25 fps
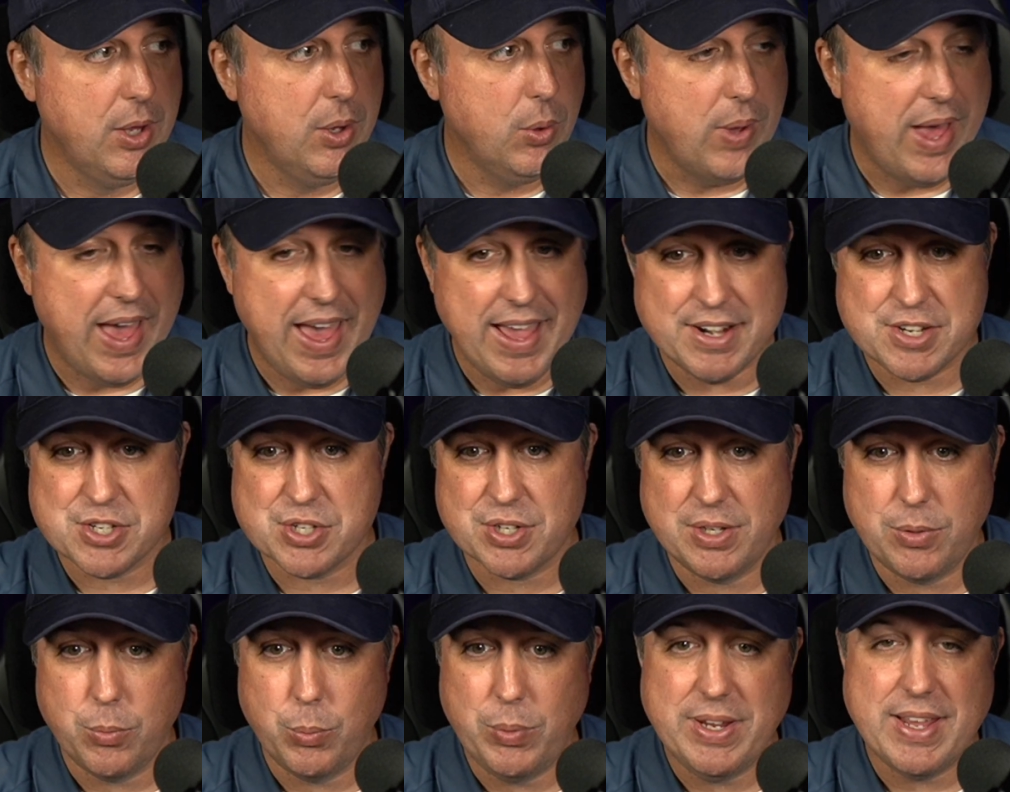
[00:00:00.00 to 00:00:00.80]

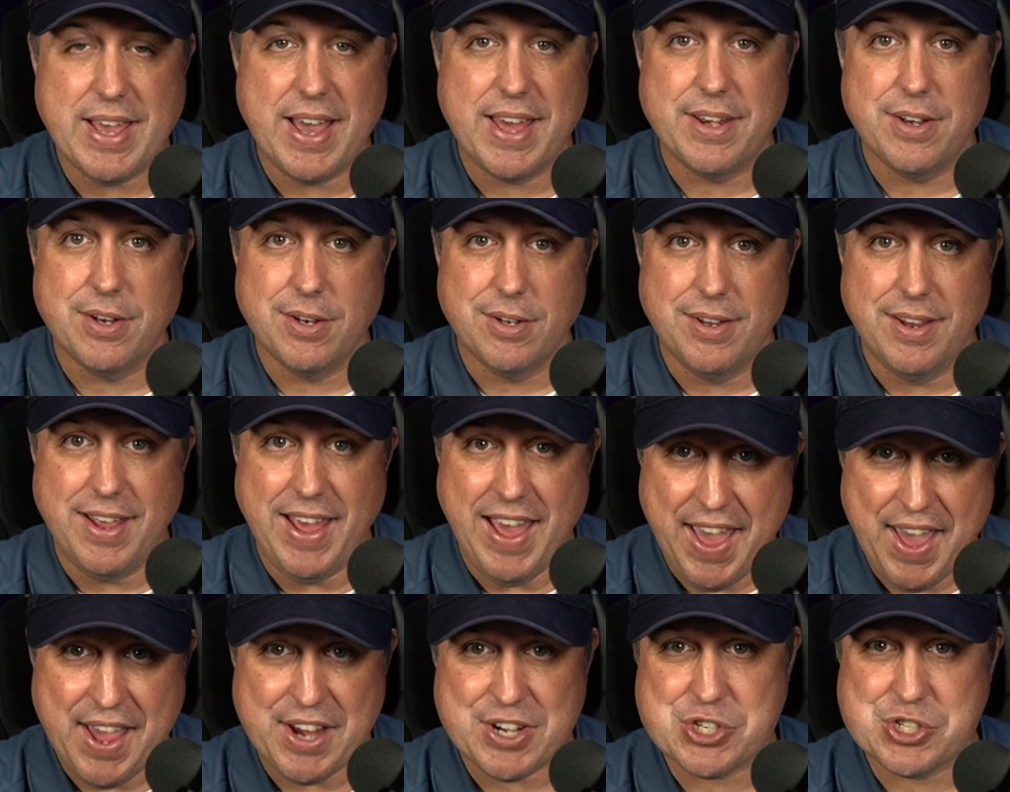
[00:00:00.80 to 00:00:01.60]
Actually, we got
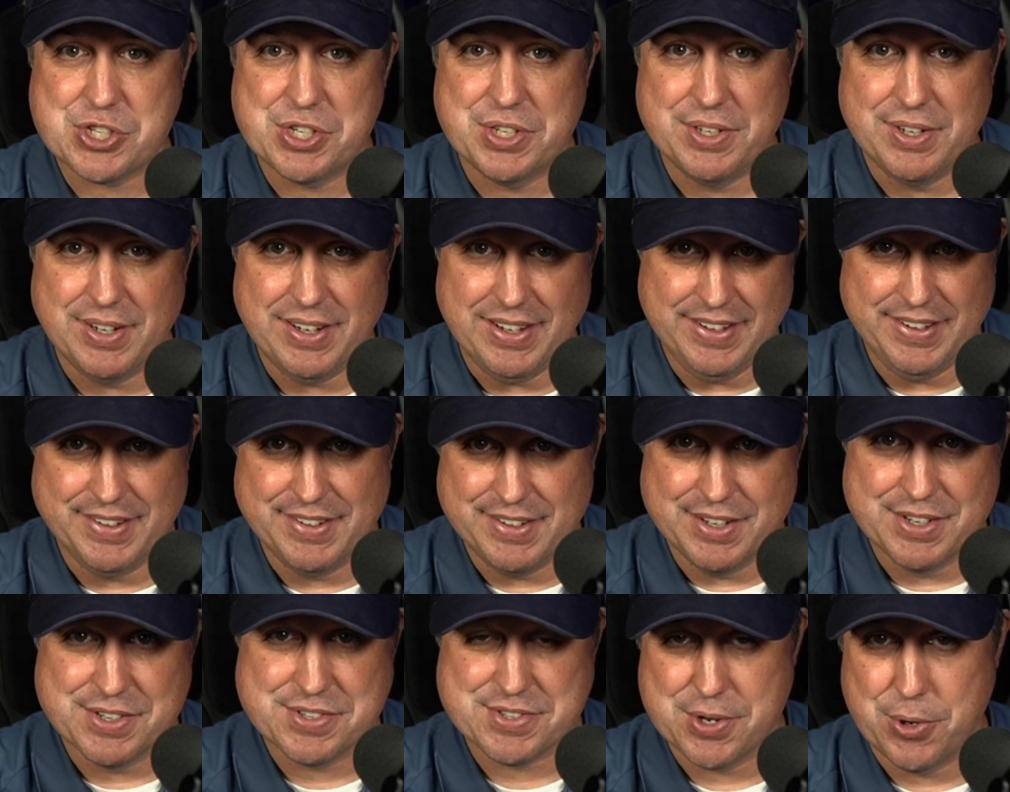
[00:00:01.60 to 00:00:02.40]
action in
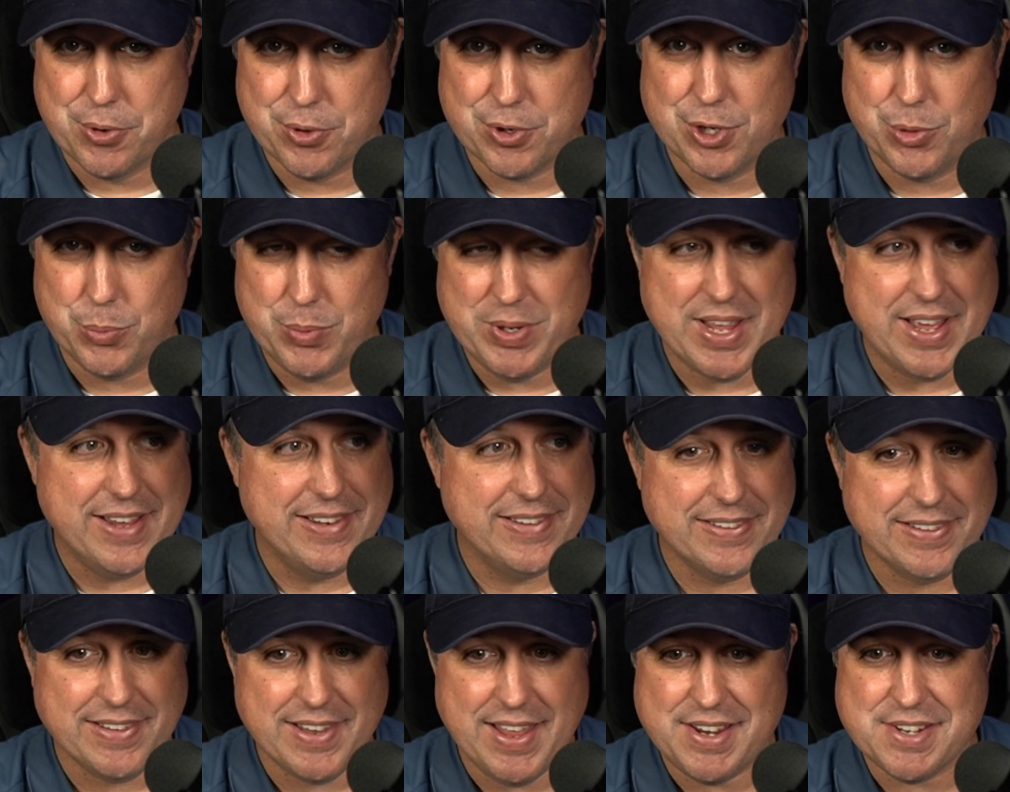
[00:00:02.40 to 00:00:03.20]
Ahsoka. We got
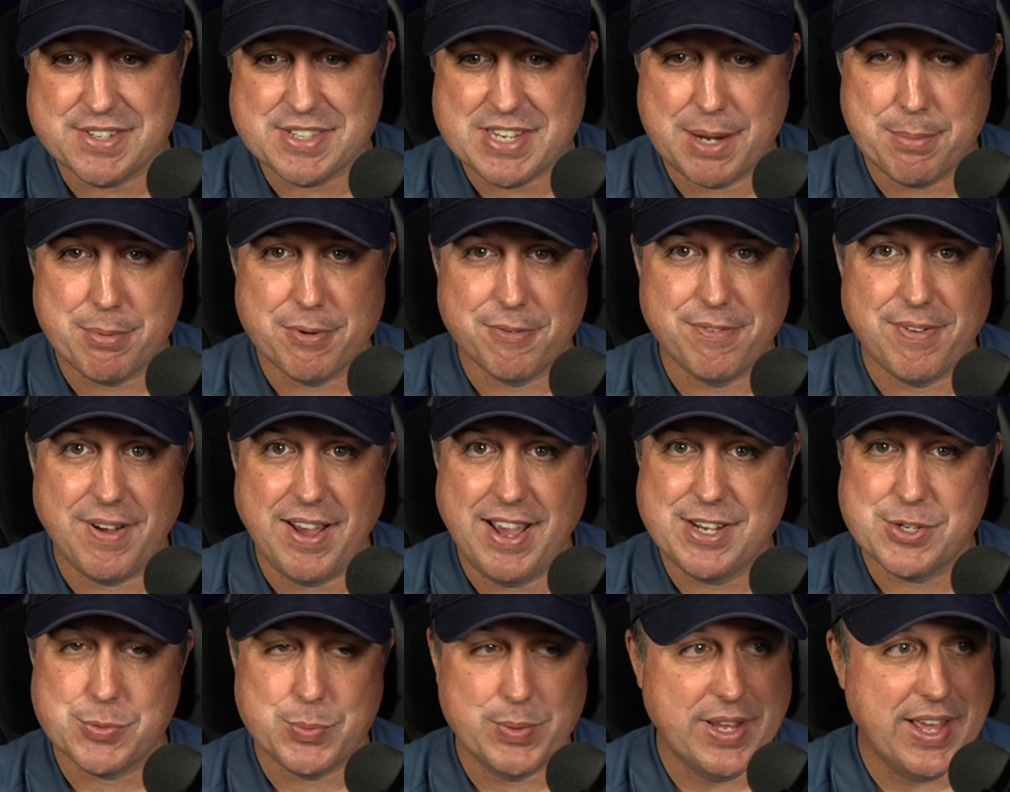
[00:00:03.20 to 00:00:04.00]
lightsaber
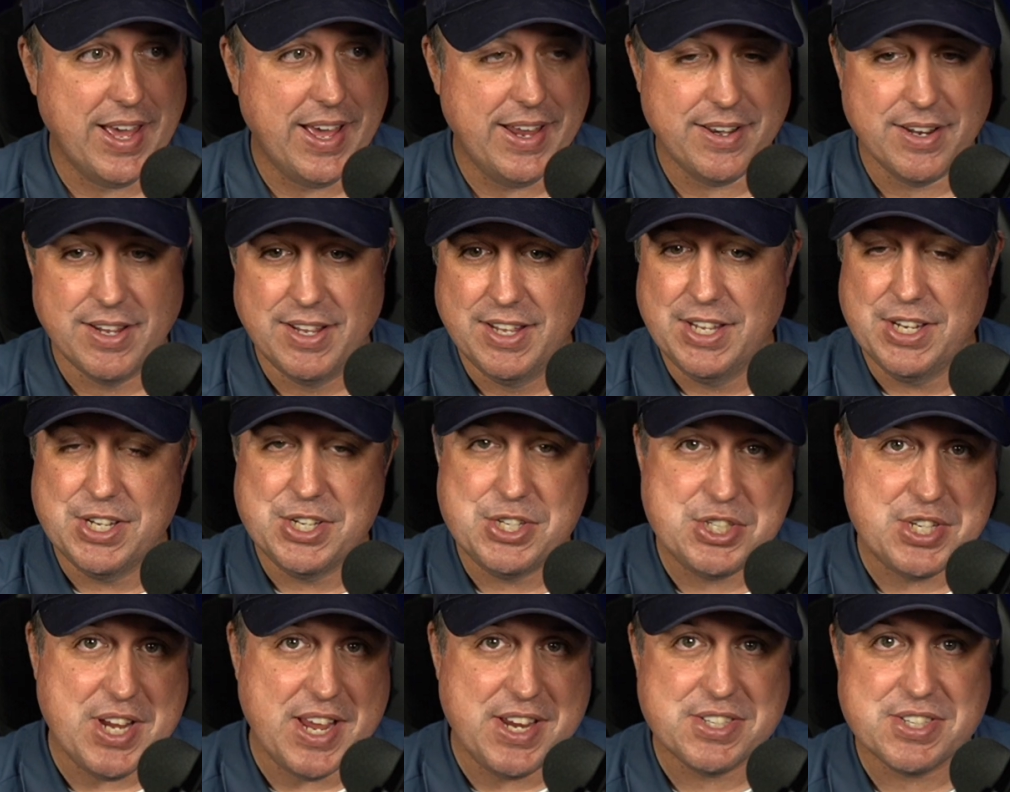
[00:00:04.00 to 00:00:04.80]
fights. We got
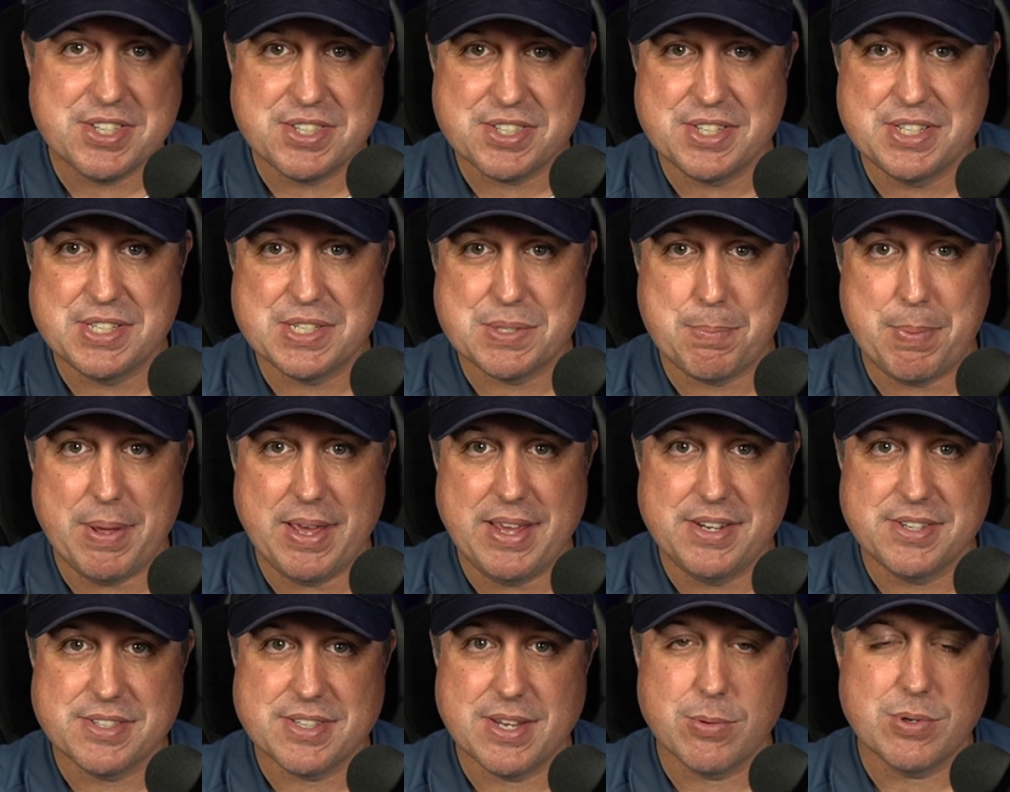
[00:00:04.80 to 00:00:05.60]
chases in
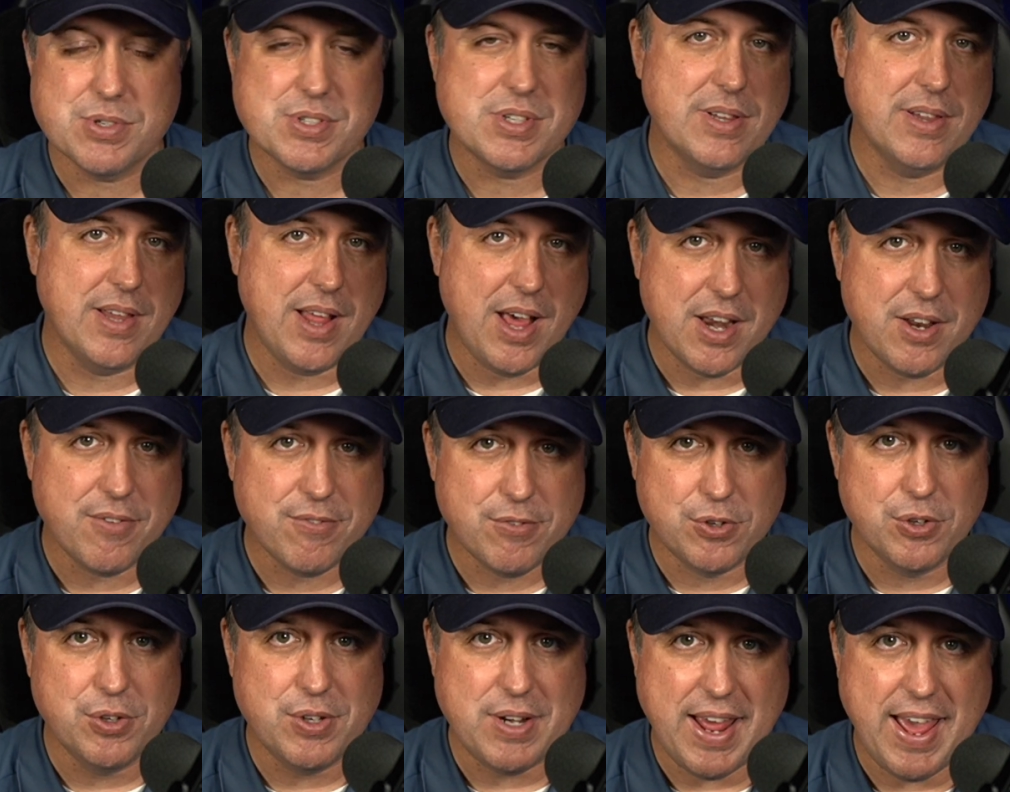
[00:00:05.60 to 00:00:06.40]
space. There was a lot of
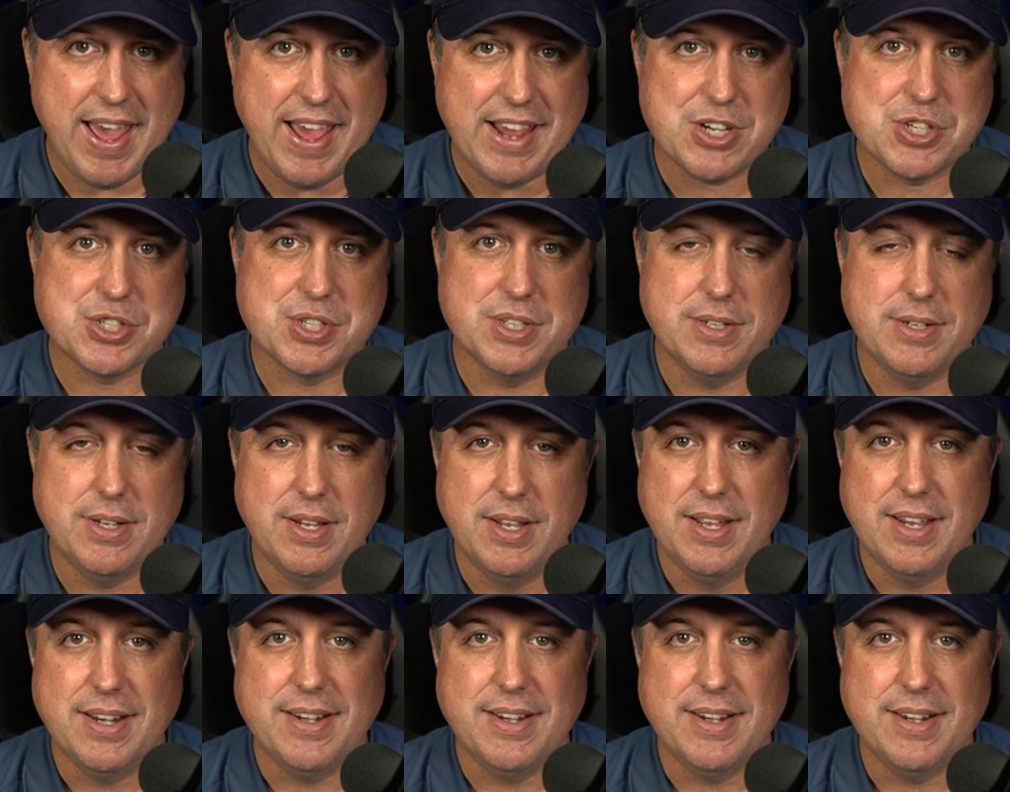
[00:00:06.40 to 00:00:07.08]
good action.